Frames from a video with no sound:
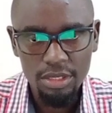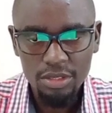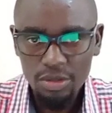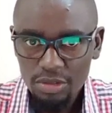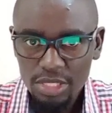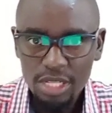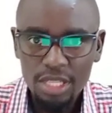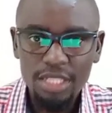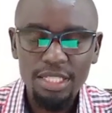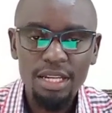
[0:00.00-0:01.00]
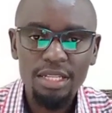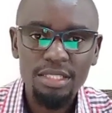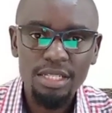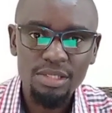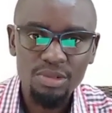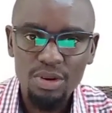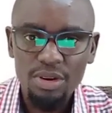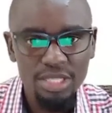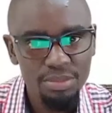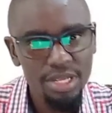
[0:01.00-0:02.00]
So you see that challenges will
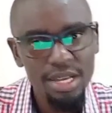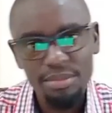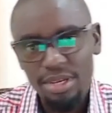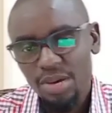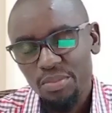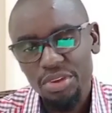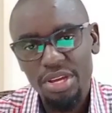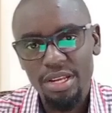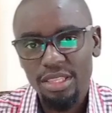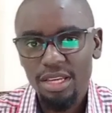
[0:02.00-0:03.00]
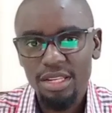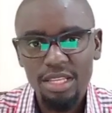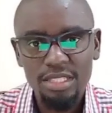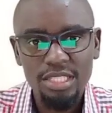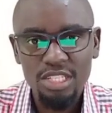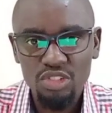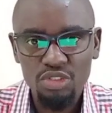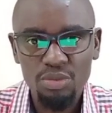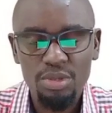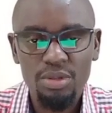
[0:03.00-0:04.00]
always be coming up here and there, and that's just
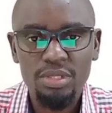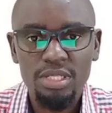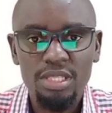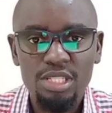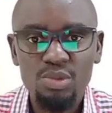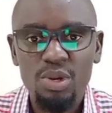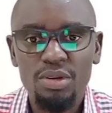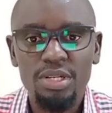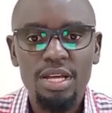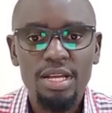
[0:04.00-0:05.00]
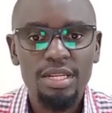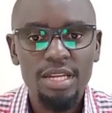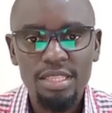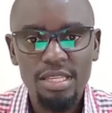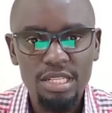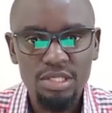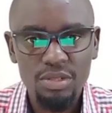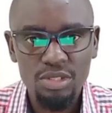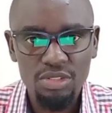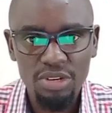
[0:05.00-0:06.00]
true because in this world, nothing is
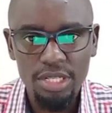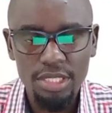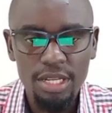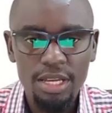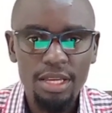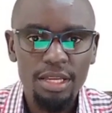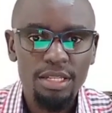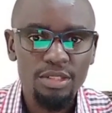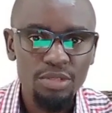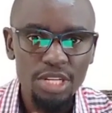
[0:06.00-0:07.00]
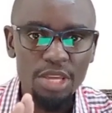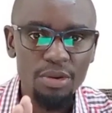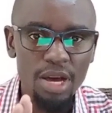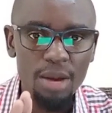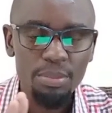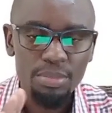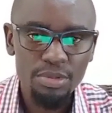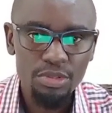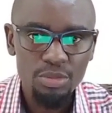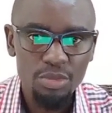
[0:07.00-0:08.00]
so straight. Today you're up,
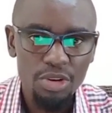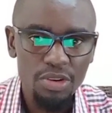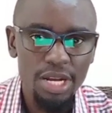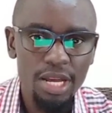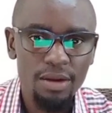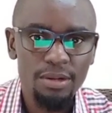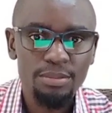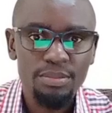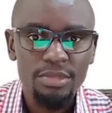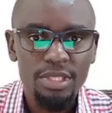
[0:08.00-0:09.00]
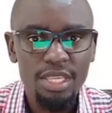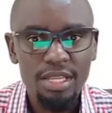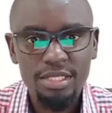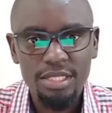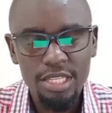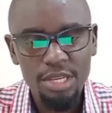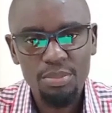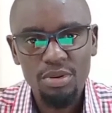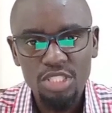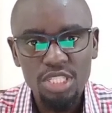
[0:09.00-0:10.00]
tomorrow you're down. Things
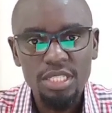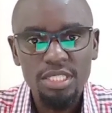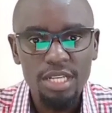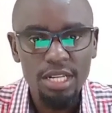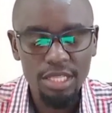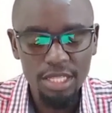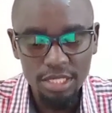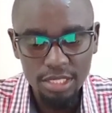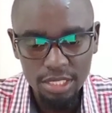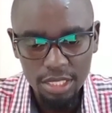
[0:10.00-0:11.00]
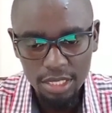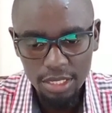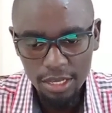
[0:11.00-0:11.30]
keep on changing and things